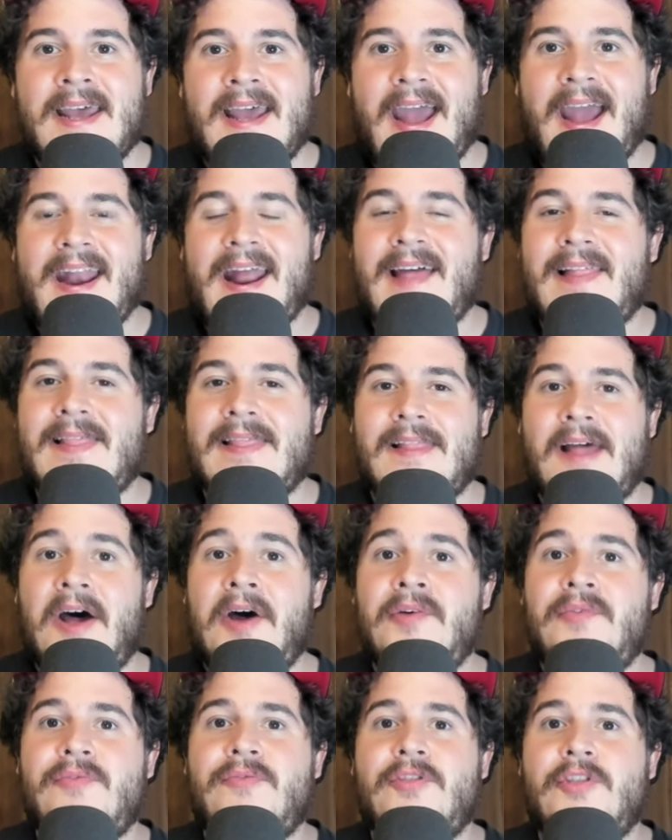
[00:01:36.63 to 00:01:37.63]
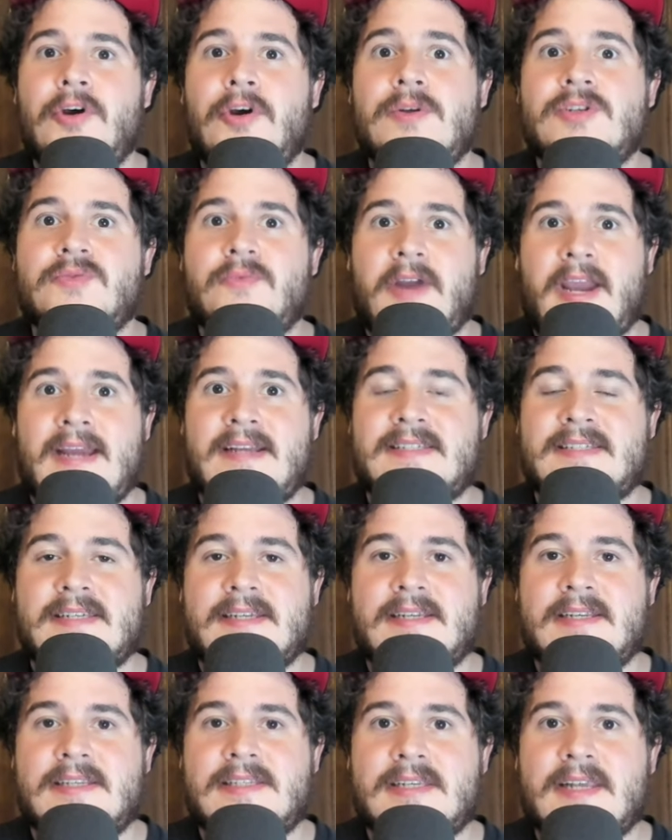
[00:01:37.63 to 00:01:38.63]
And I love those
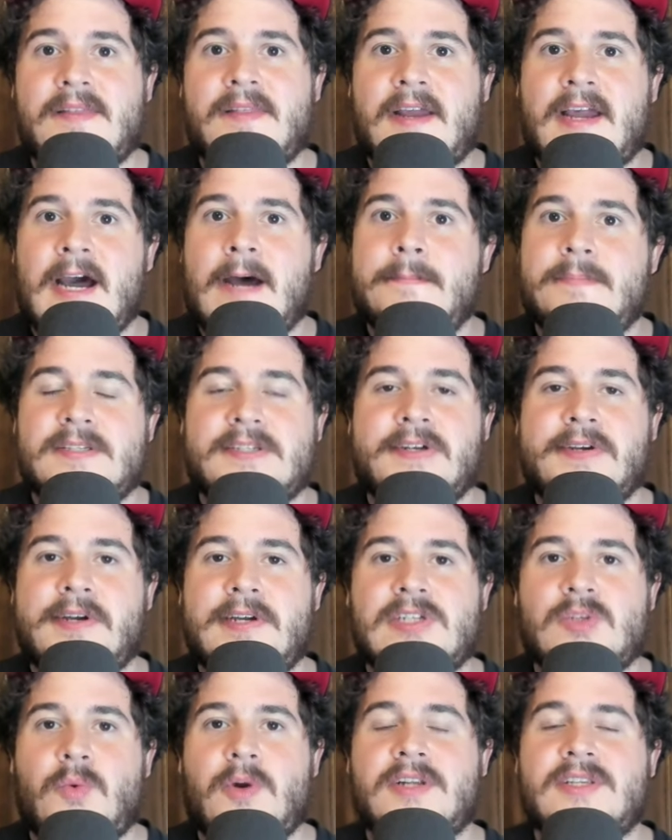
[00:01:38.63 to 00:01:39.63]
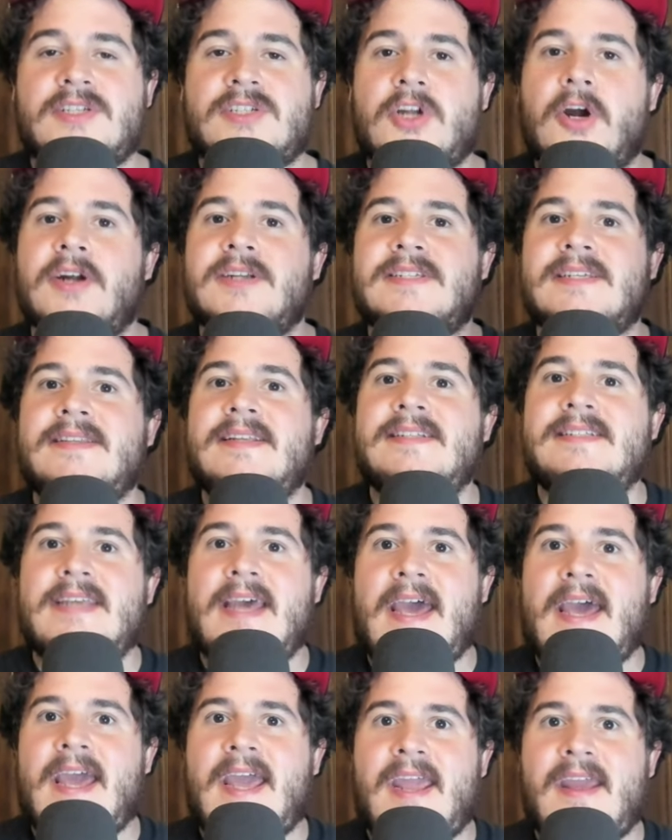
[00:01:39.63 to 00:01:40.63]
races in the Cup Series where it starts in the
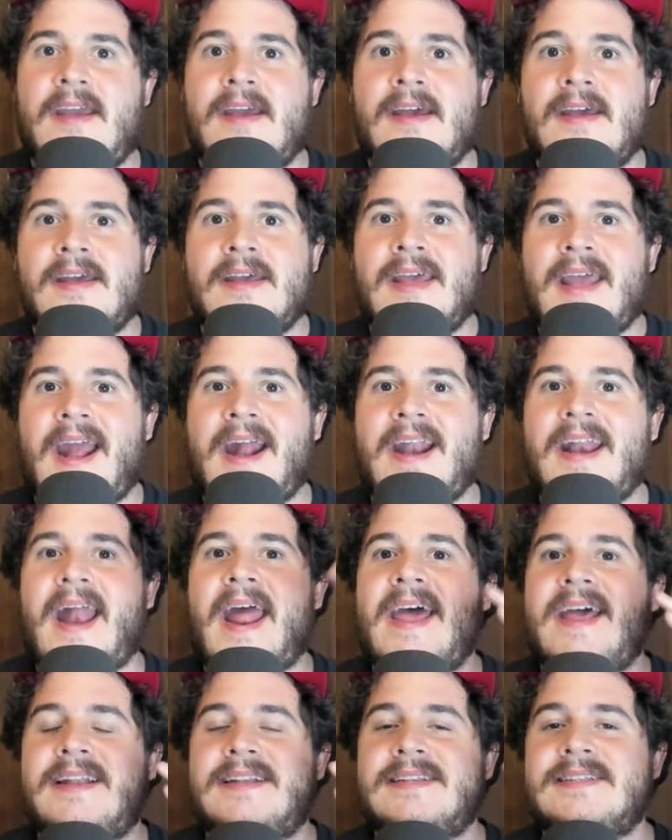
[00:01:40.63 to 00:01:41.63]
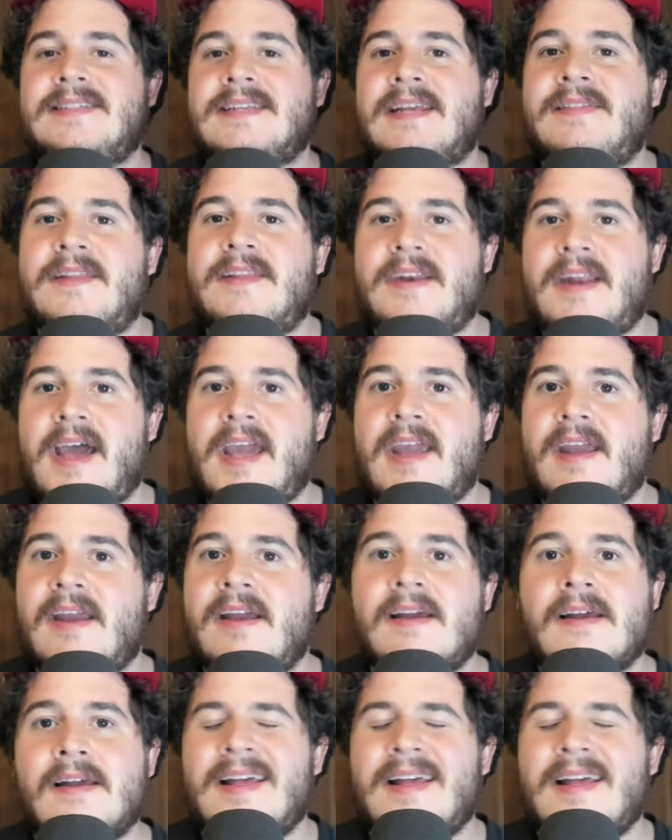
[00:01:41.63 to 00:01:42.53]
day and it ends in the night.